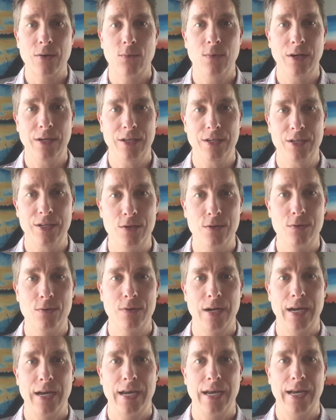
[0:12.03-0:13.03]
What
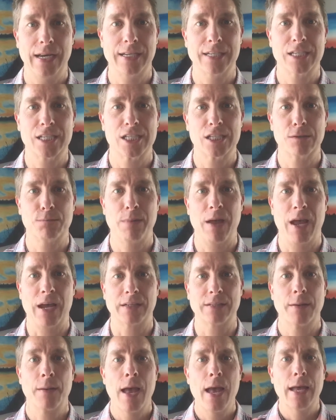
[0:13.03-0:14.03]
You Expect.